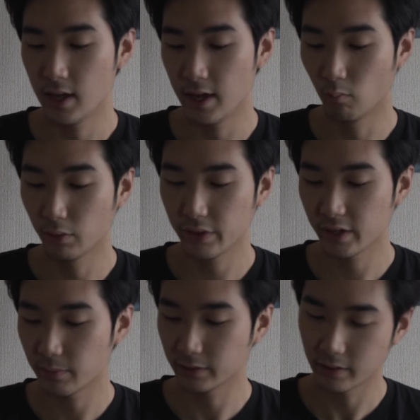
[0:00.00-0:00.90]
And one
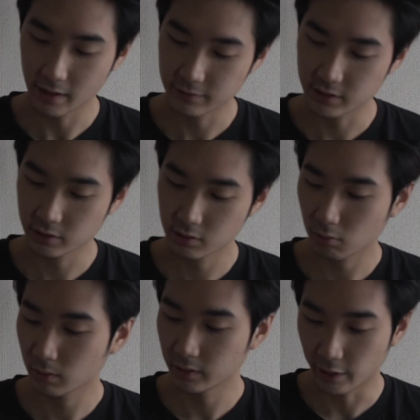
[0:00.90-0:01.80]
thing about the
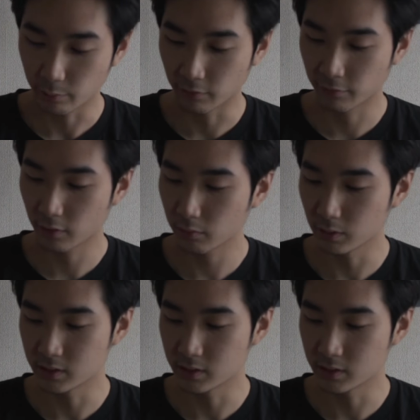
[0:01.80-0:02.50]
F601 that I preferred